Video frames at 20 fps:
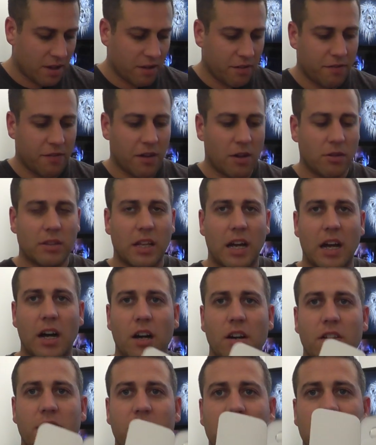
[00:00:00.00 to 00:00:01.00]
fold
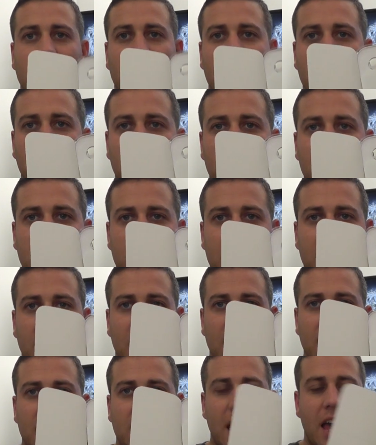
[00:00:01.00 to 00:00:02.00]
that over so you can
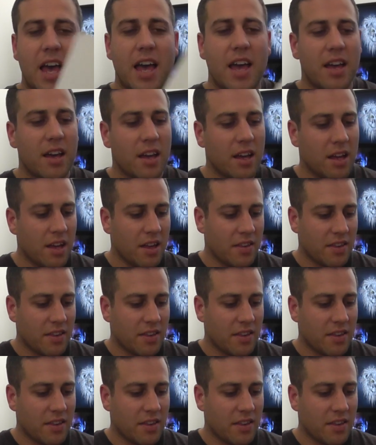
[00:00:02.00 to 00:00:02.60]
see there.